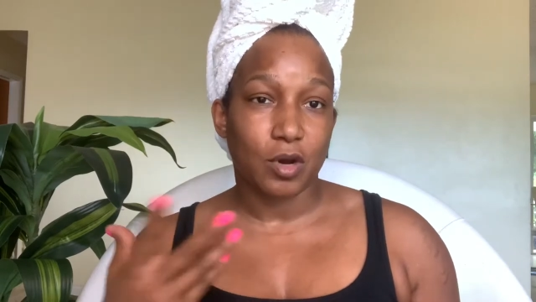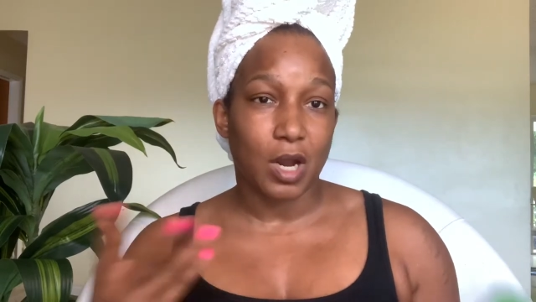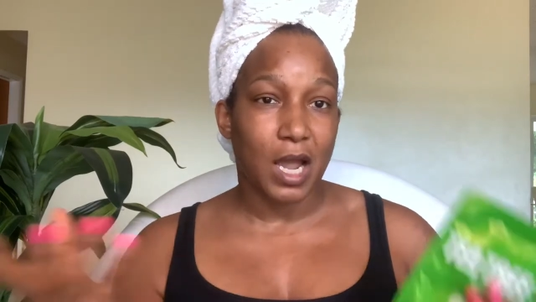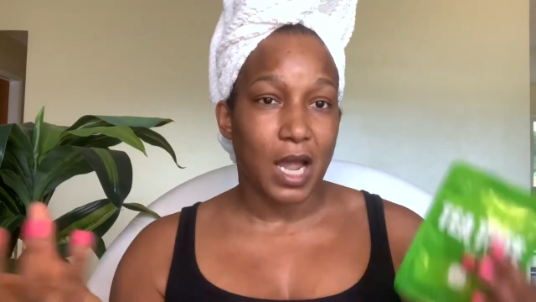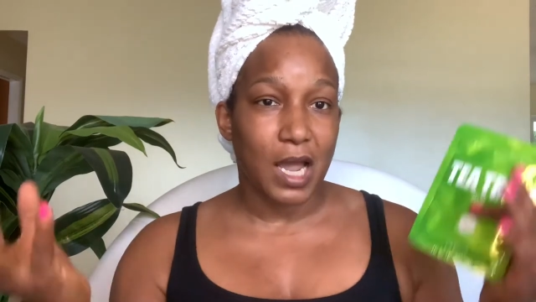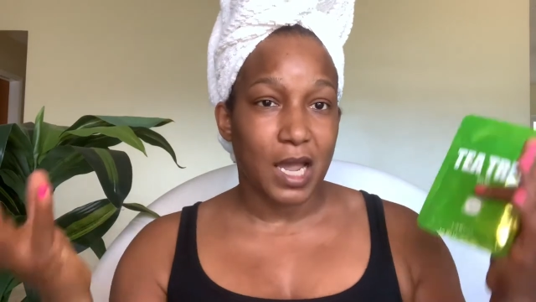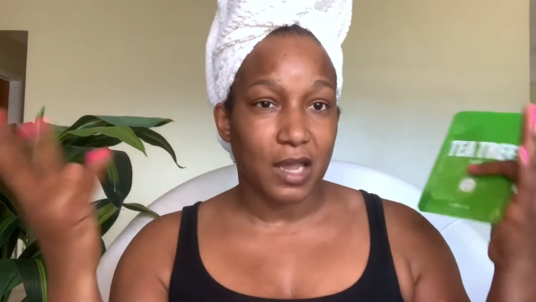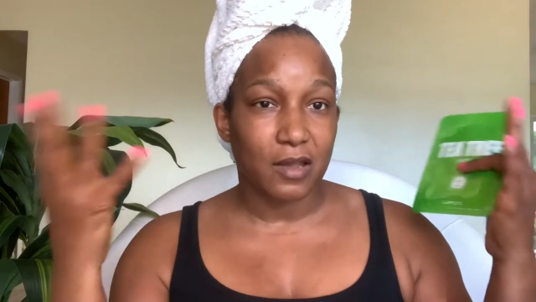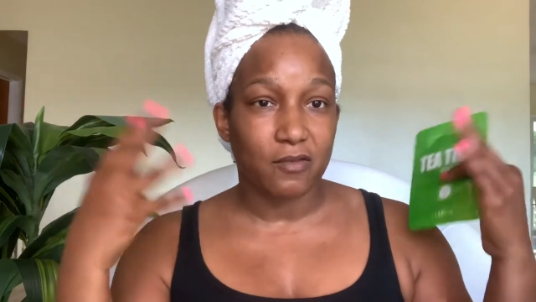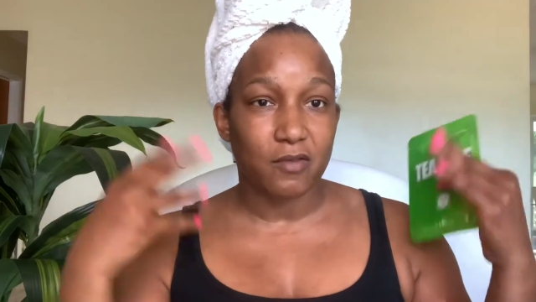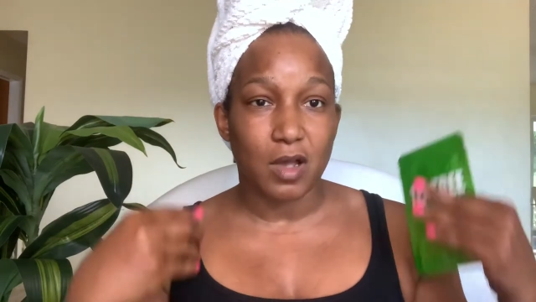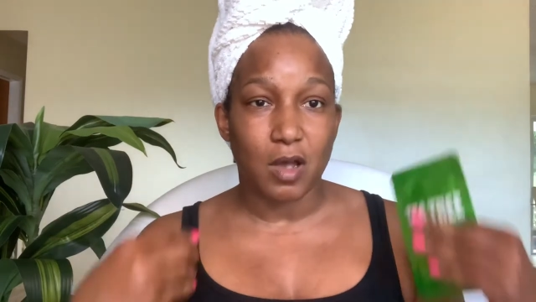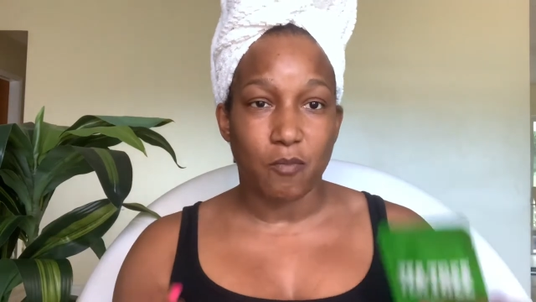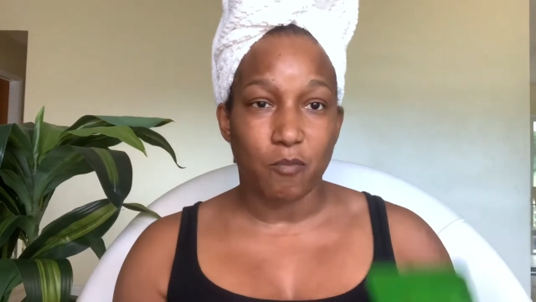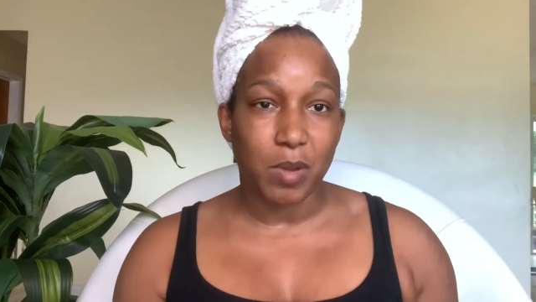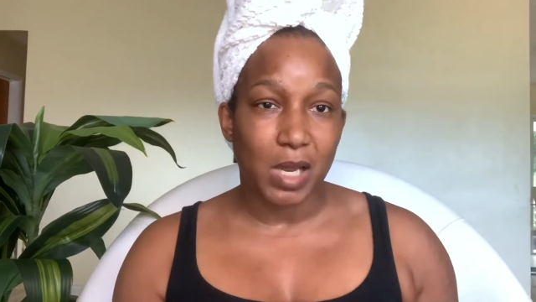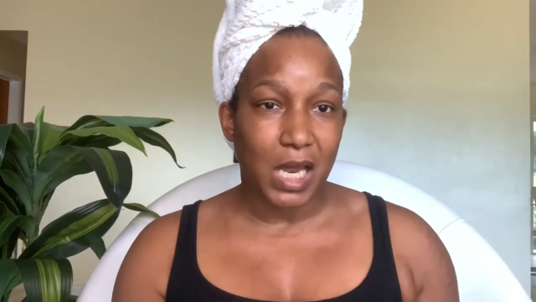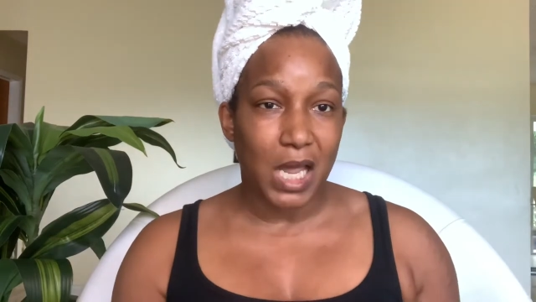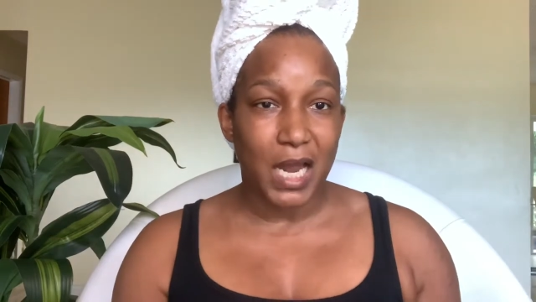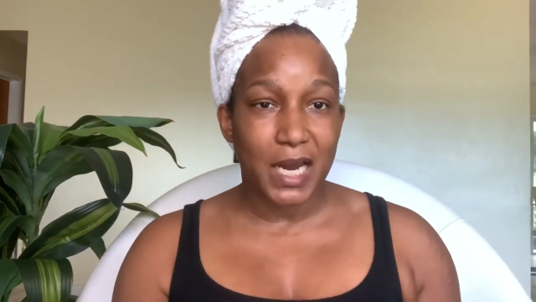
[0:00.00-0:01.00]
I've
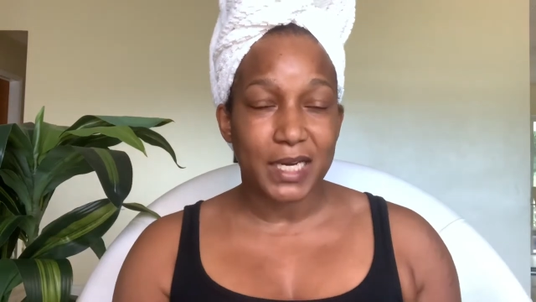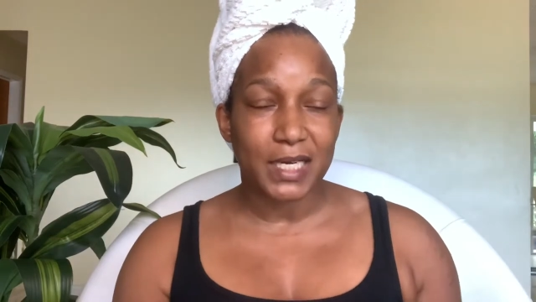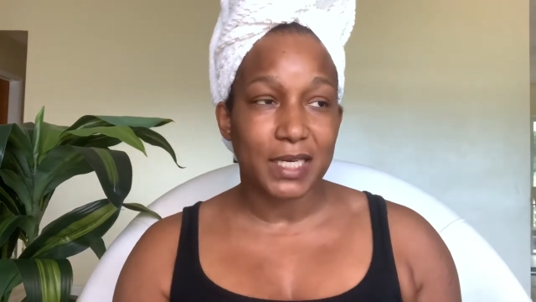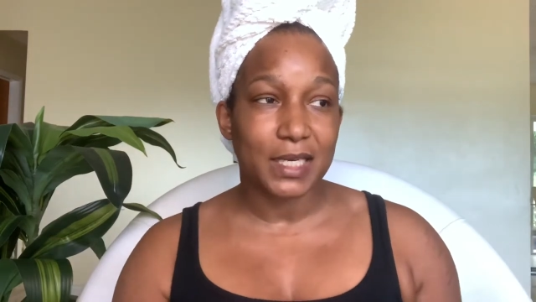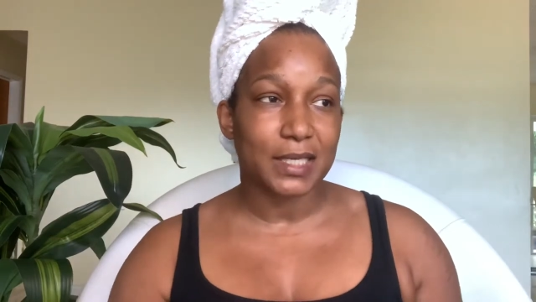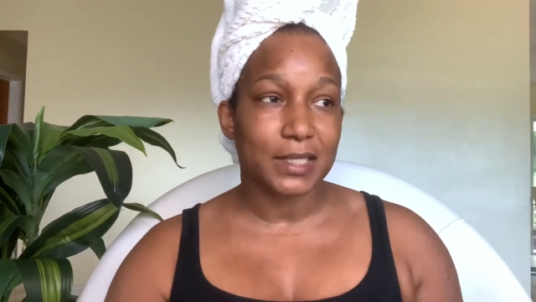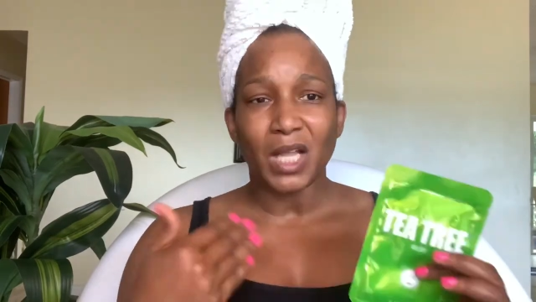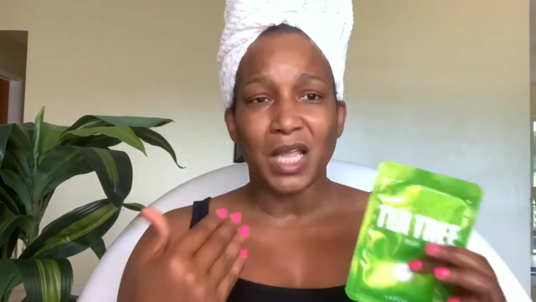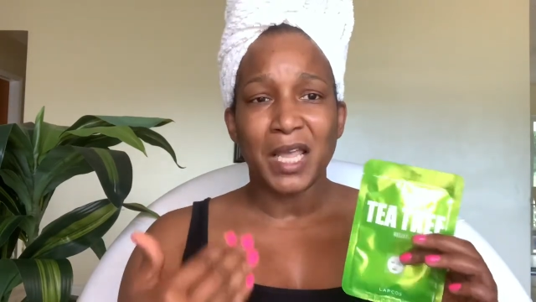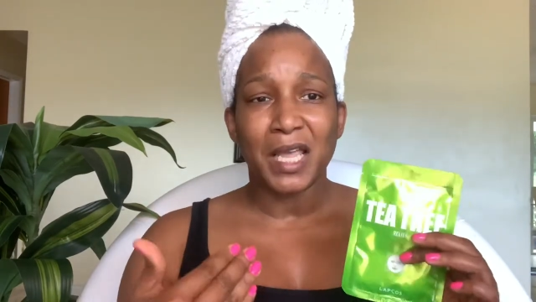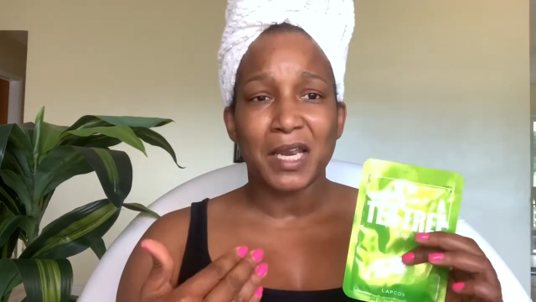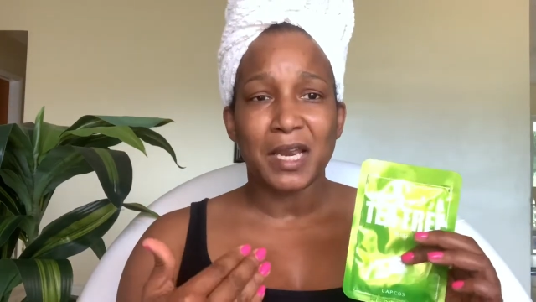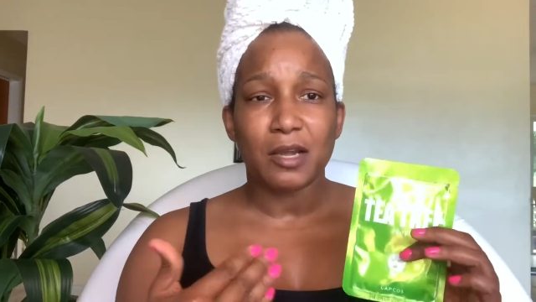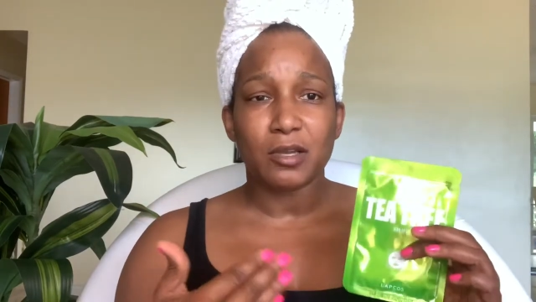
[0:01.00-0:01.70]
applied it, and I'll